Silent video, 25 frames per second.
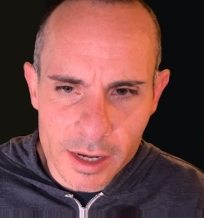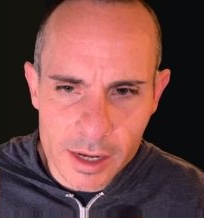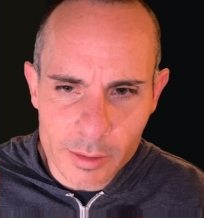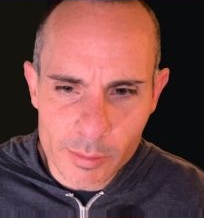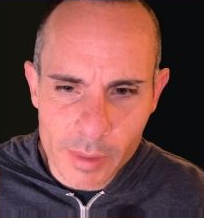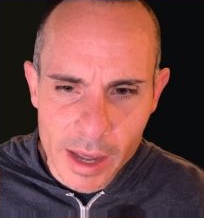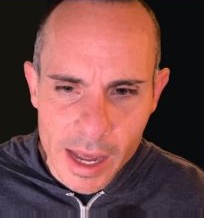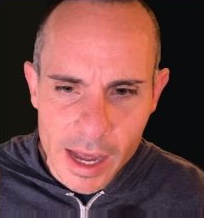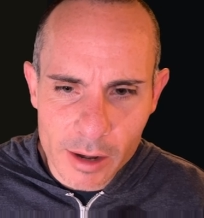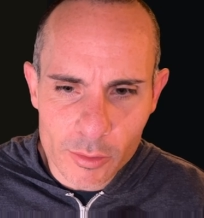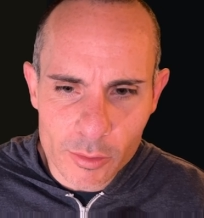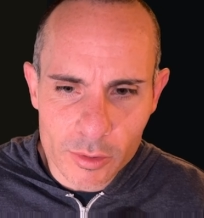
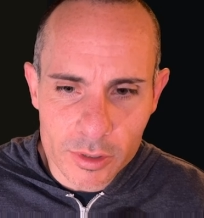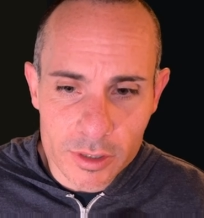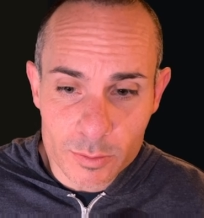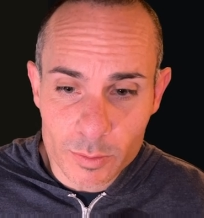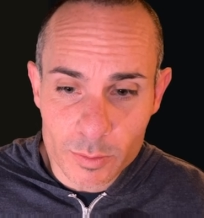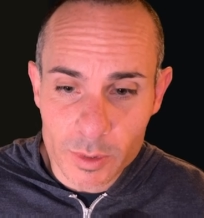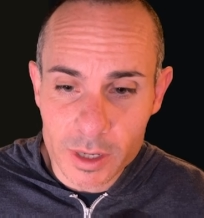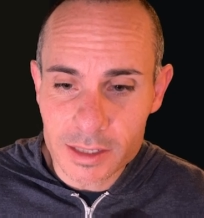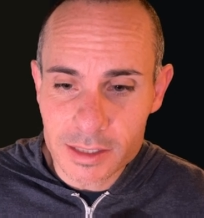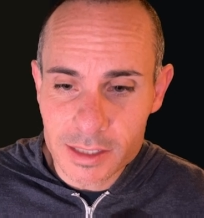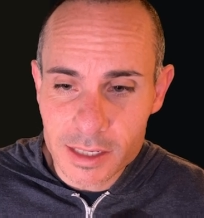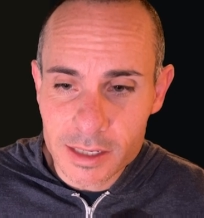backwards, but
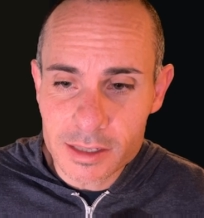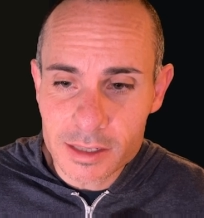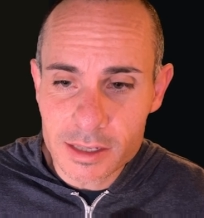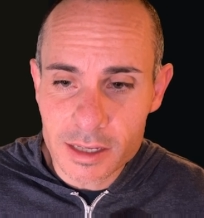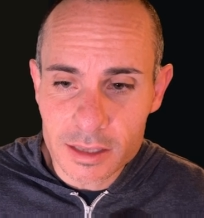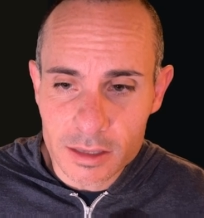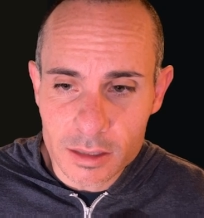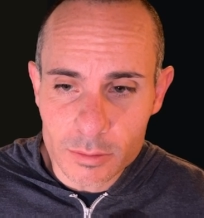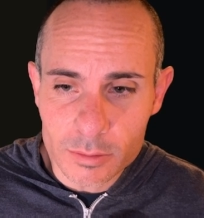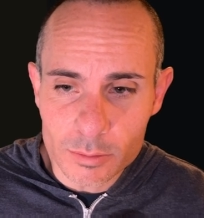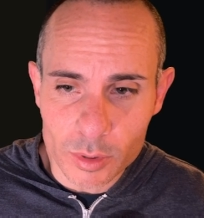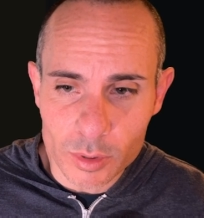it did get
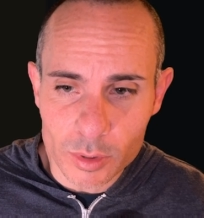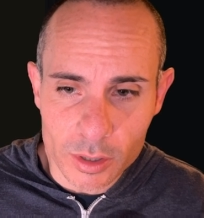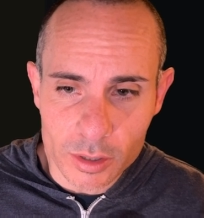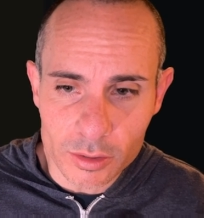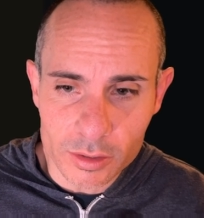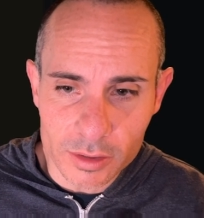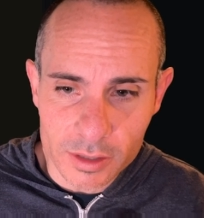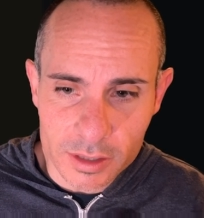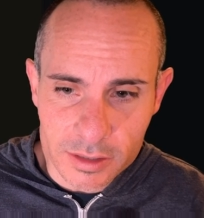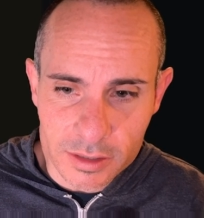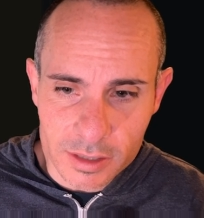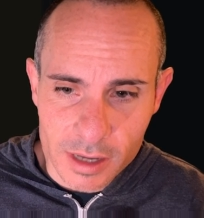the bird in
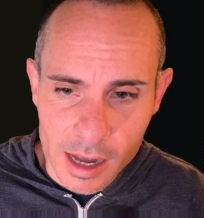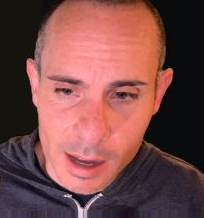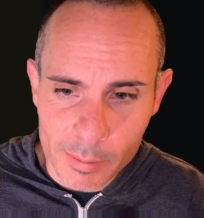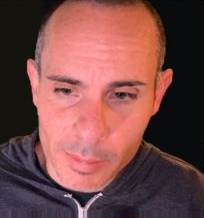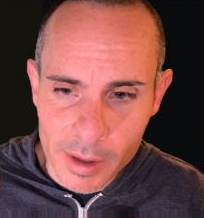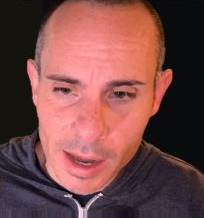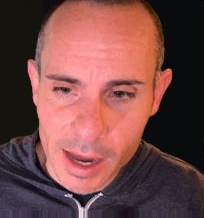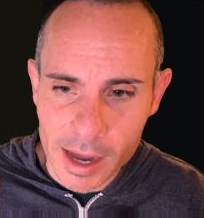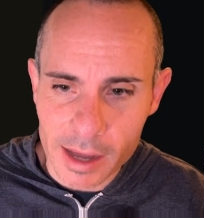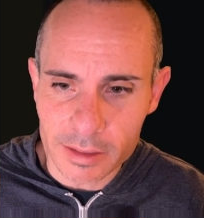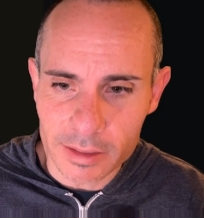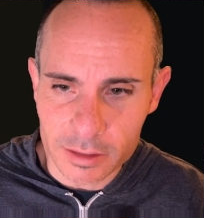the top
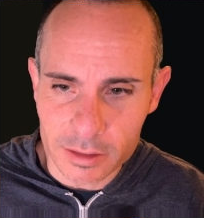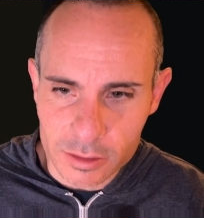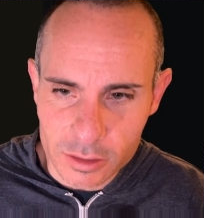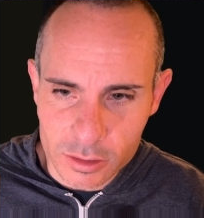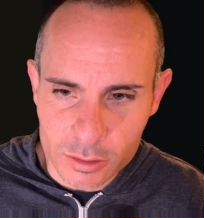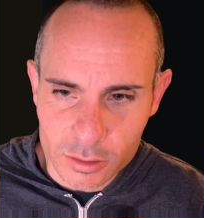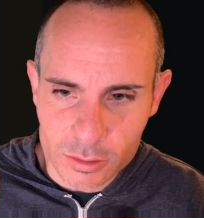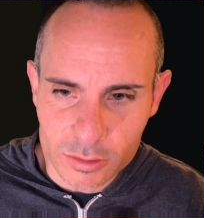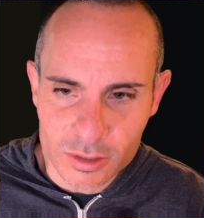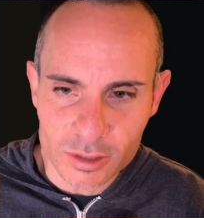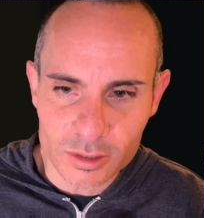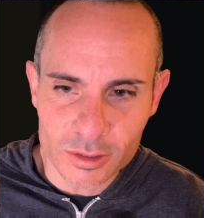hat, the
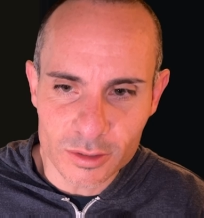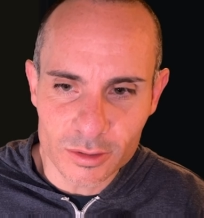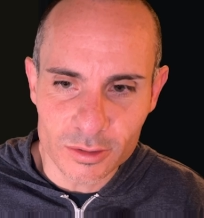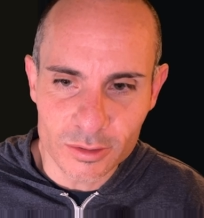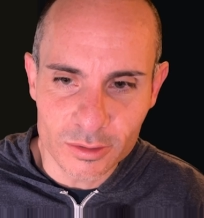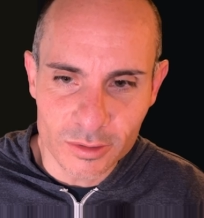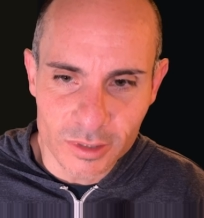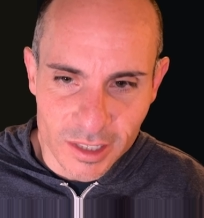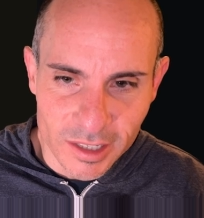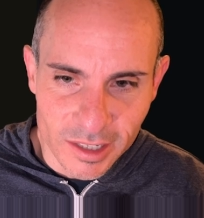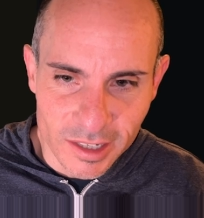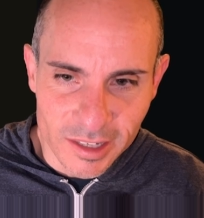tutu,
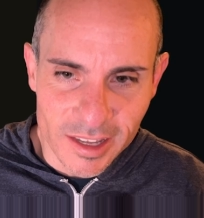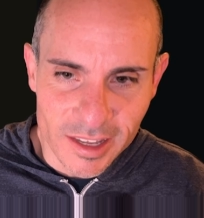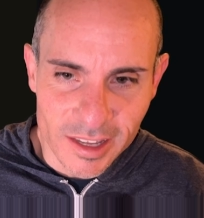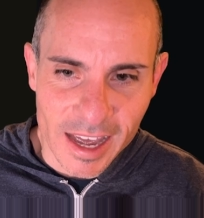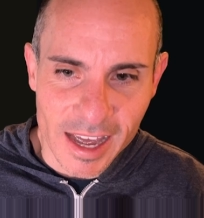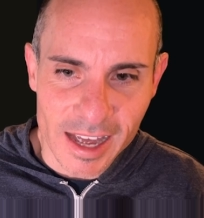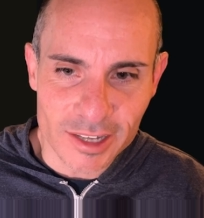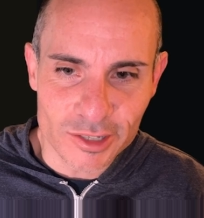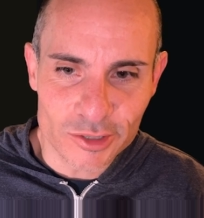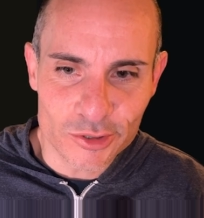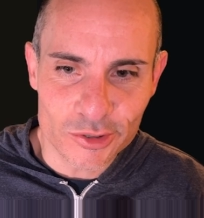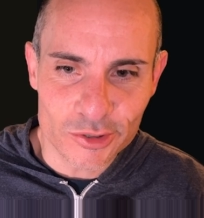
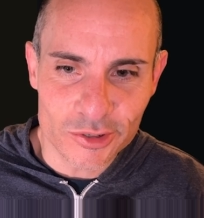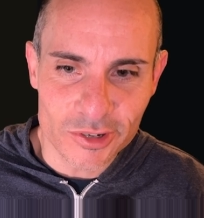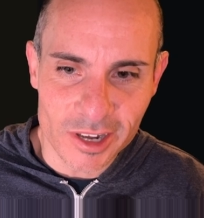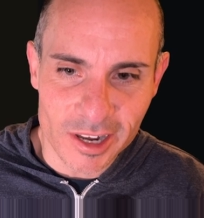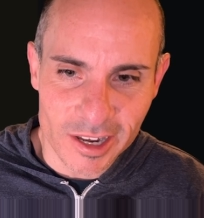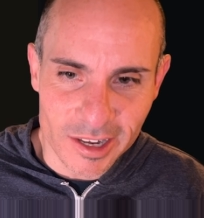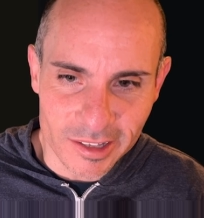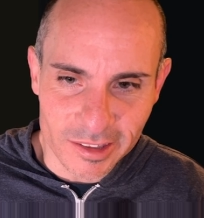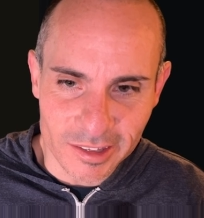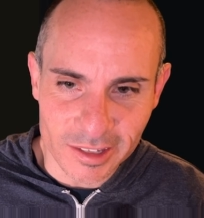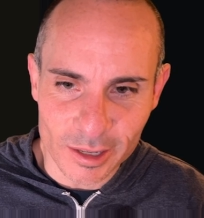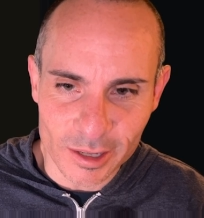
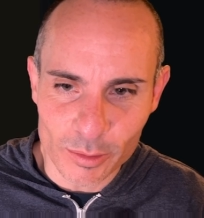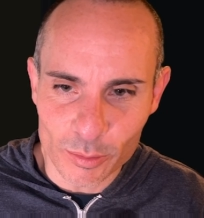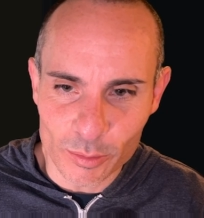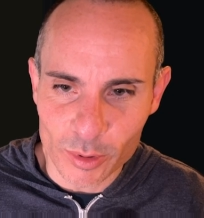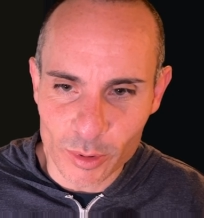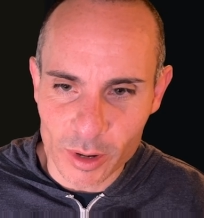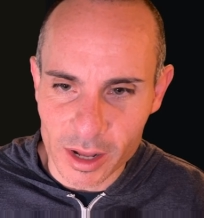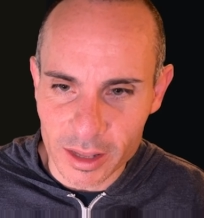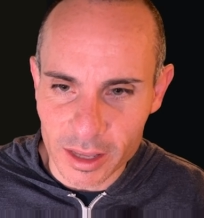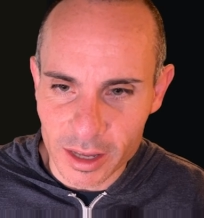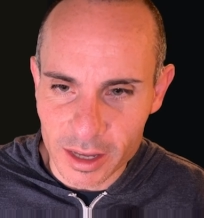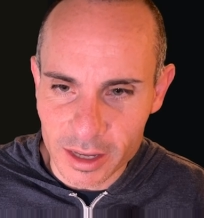astronaut, the
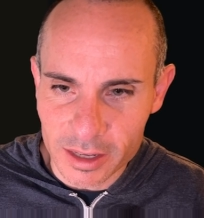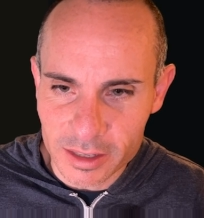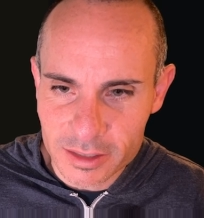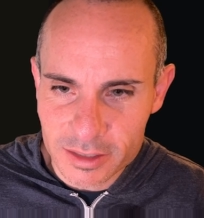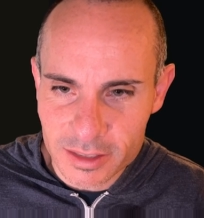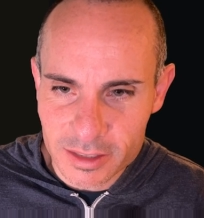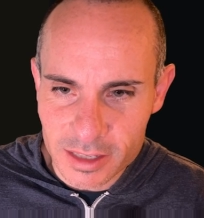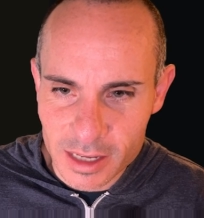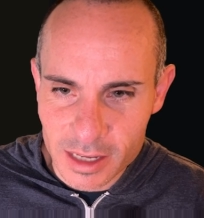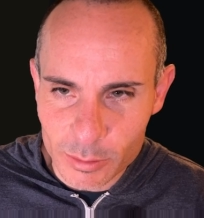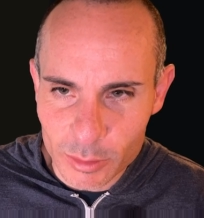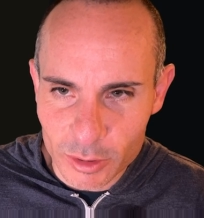umbrella,
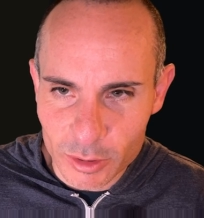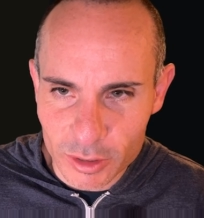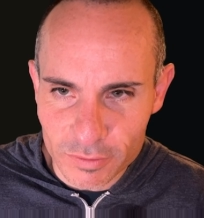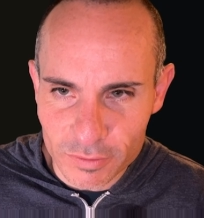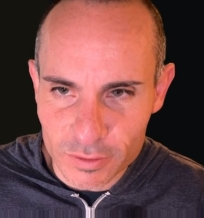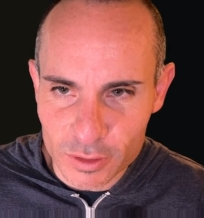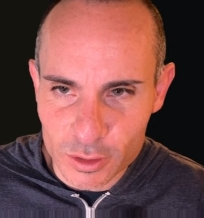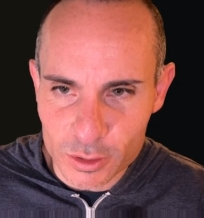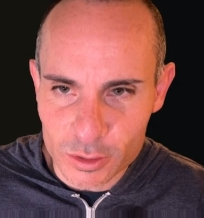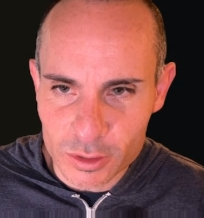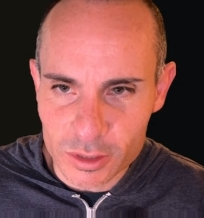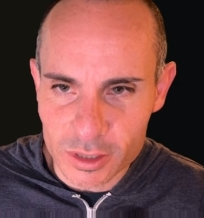stable
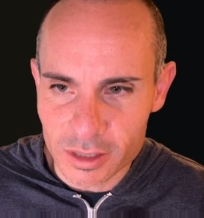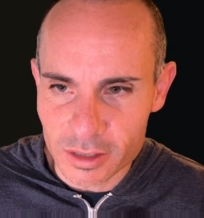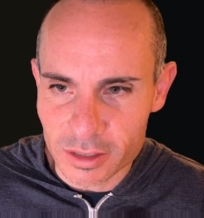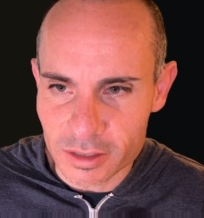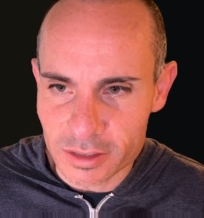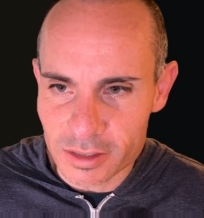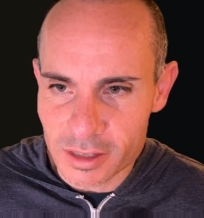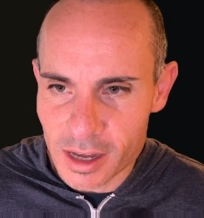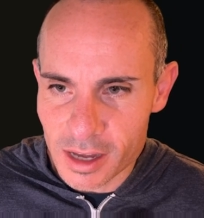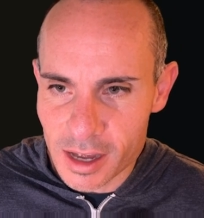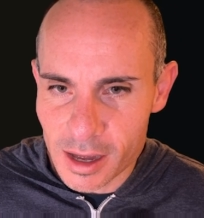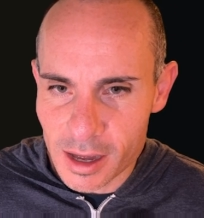diffusion at the
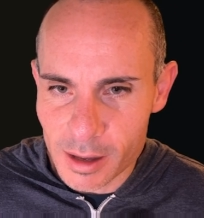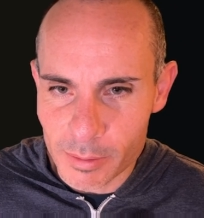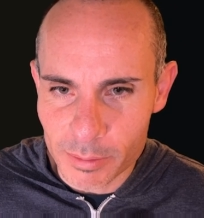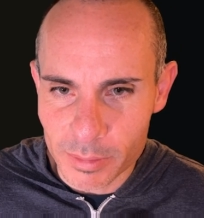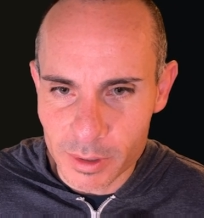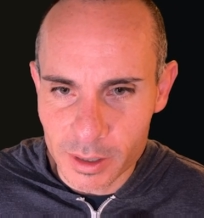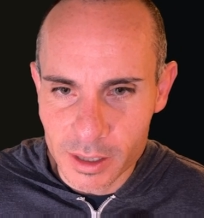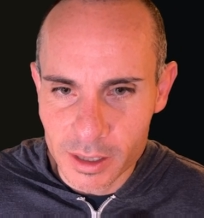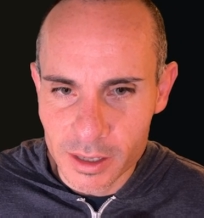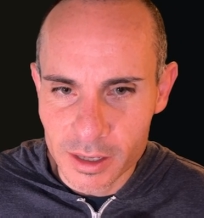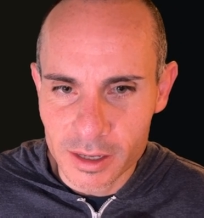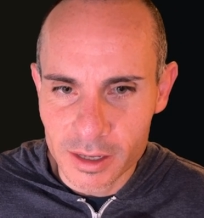top,
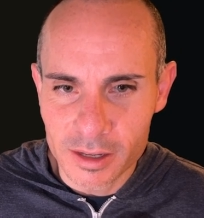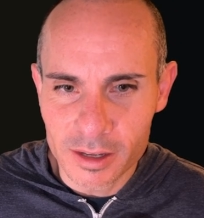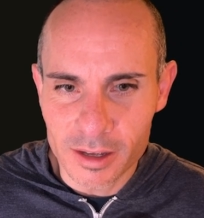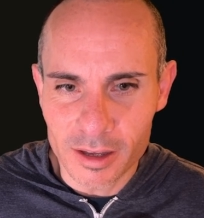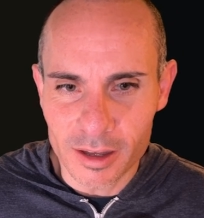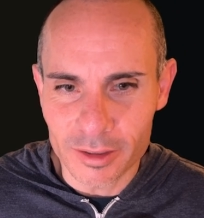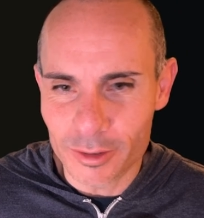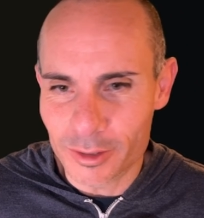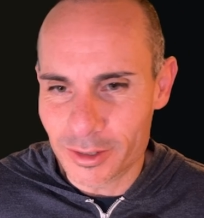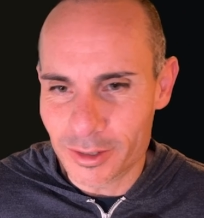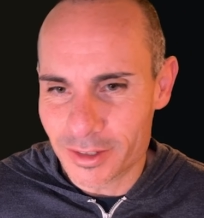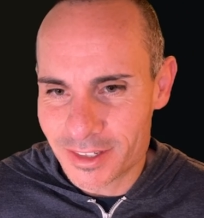
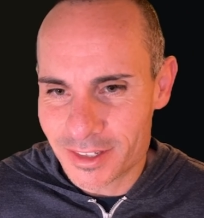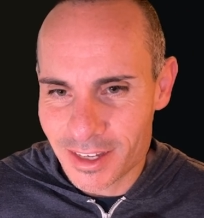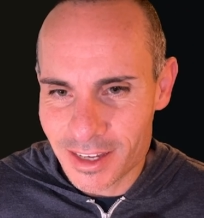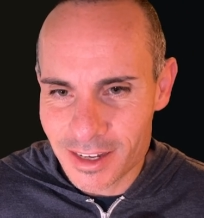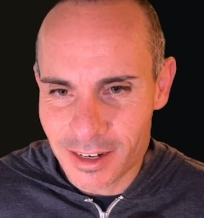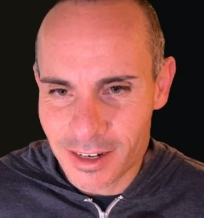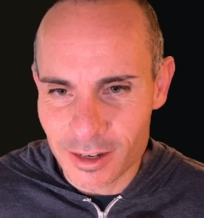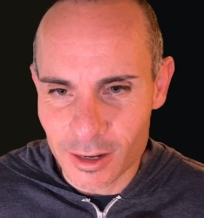although it said in a